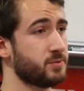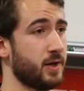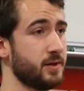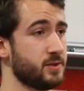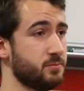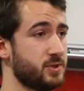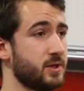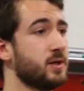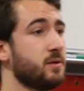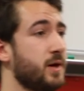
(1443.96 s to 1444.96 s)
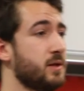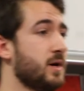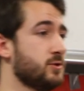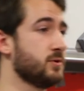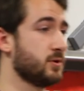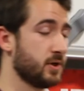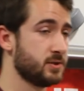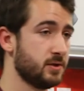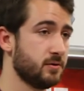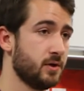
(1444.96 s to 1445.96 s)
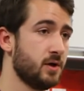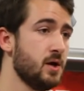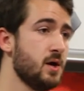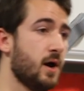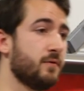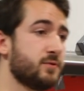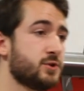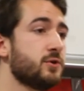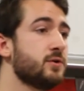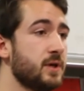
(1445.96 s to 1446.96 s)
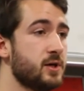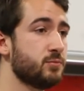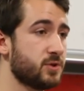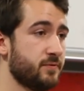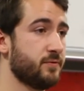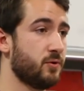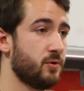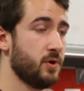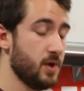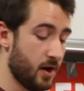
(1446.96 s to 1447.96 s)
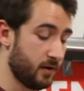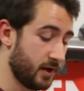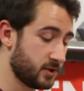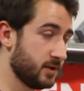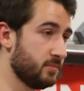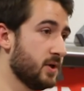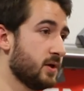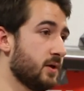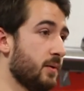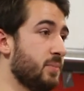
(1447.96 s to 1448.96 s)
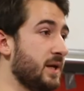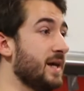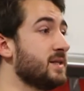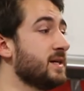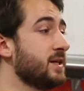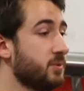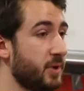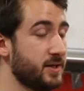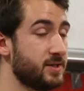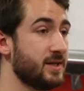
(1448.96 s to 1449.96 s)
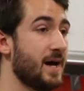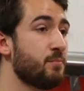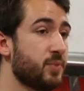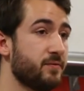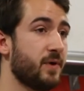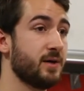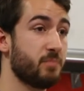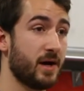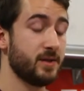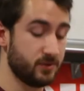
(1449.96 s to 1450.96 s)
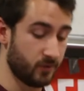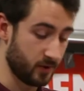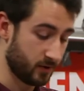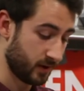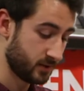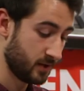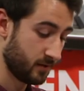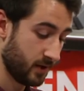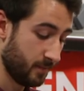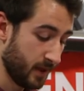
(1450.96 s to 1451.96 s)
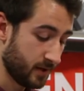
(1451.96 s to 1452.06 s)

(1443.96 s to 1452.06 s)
by this, in particular by the Maastricht criteria, have suddenly come to the fore and have actually been exacerbated and amplified by these very criteria.